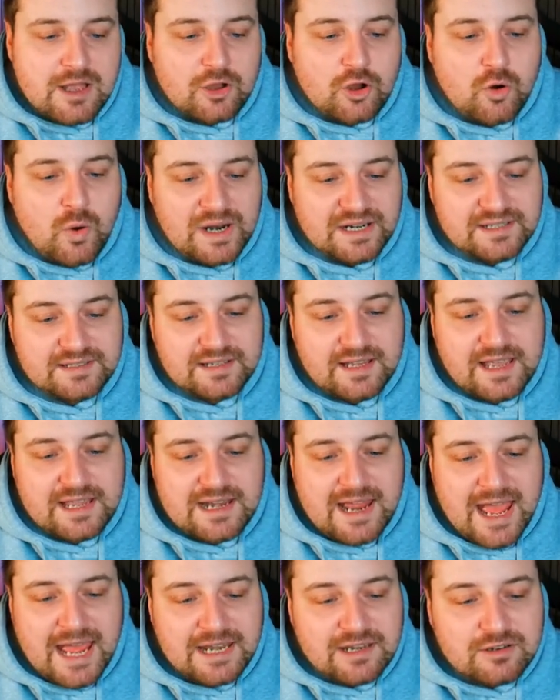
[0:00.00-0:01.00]
Kwanzaa
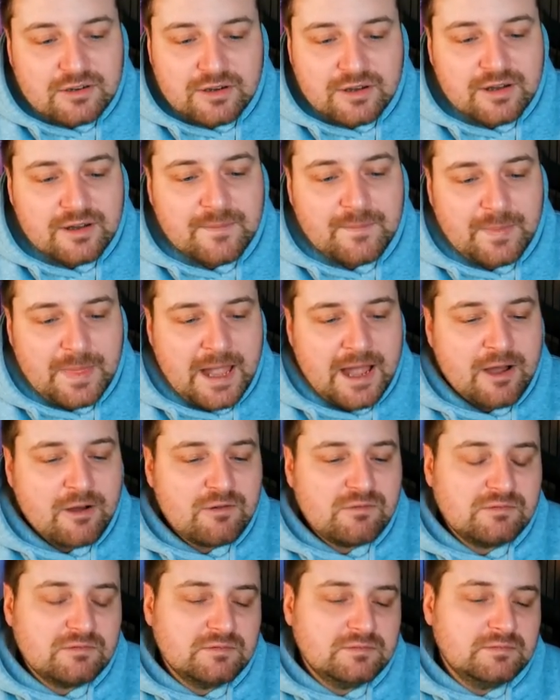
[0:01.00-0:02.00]
and Endo.
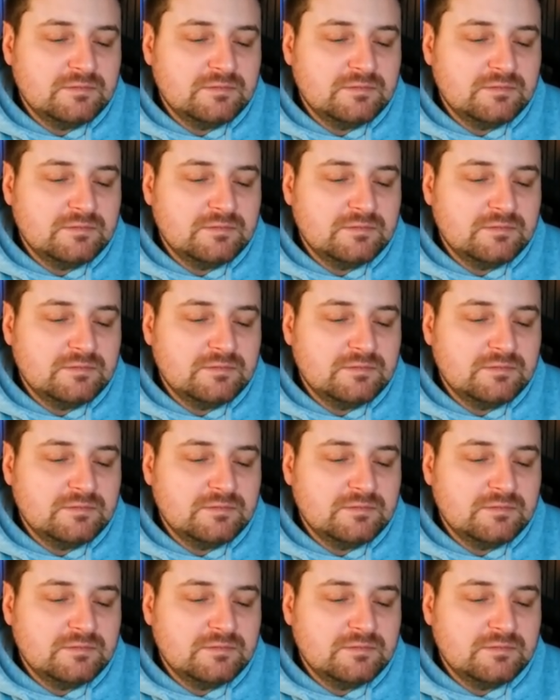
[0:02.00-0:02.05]
Now,